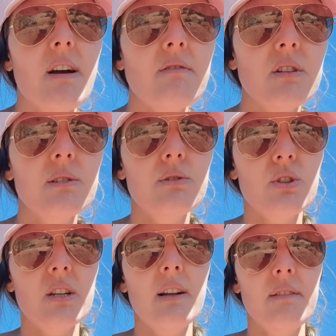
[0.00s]

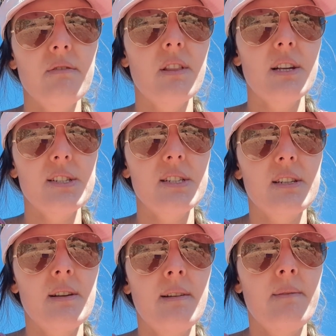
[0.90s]
evolution of this
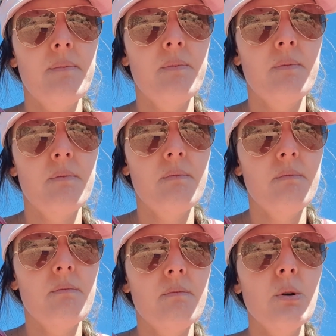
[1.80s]

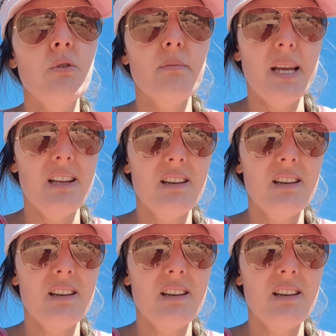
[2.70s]
movement,